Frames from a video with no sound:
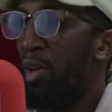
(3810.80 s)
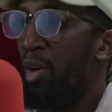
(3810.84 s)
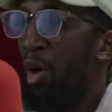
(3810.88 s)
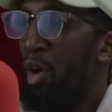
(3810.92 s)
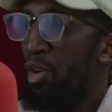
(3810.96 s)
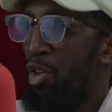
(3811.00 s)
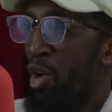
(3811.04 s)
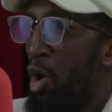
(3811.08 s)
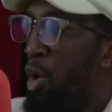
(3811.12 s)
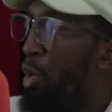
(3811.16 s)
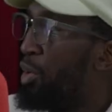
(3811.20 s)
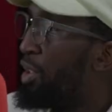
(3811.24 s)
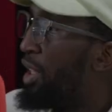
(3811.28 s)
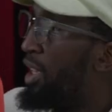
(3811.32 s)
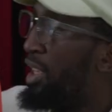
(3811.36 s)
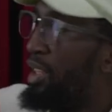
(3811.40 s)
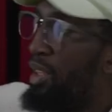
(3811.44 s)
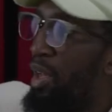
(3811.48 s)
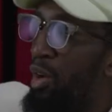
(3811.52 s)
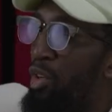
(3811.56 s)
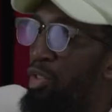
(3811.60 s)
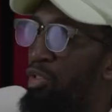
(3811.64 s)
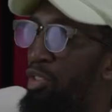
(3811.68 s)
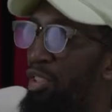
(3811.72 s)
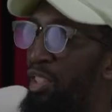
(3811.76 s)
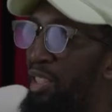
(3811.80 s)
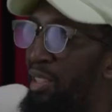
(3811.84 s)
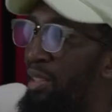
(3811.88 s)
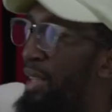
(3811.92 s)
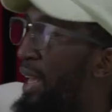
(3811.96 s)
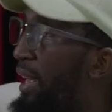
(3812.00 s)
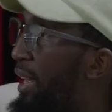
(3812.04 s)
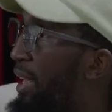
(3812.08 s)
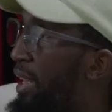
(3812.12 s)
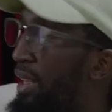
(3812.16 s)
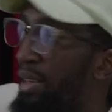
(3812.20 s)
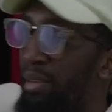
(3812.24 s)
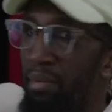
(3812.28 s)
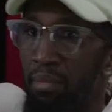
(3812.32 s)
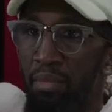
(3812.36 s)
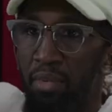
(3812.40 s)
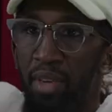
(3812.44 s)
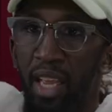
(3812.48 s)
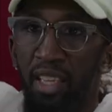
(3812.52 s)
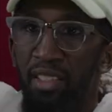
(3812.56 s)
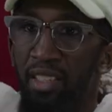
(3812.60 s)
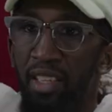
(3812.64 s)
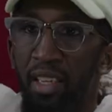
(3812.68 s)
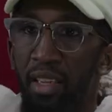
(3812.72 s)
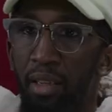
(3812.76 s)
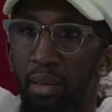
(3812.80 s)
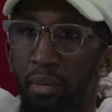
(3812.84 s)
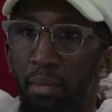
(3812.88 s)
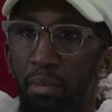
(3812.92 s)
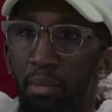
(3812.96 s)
You're holding an ostrich's neck, and that's it.